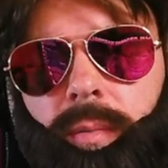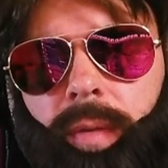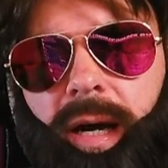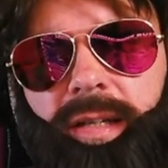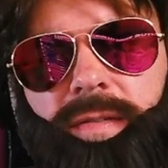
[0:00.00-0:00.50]

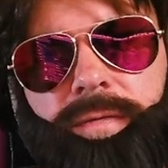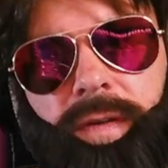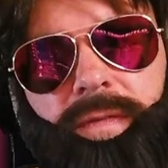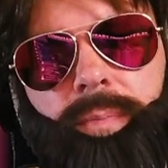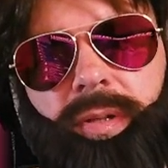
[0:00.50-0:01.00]
minus
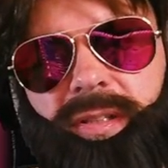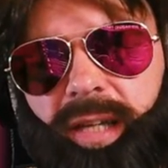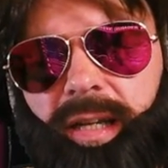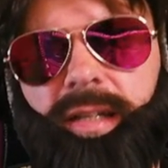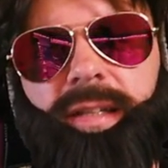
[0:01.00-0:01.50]

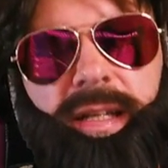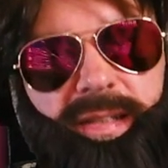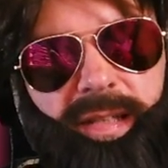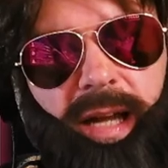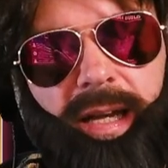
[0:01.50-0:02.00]
50%.
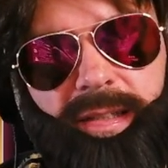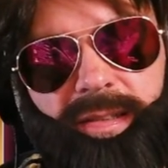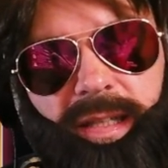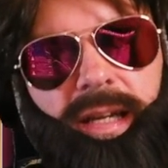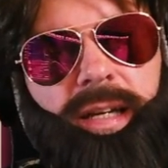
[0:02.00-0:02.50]
That's nice.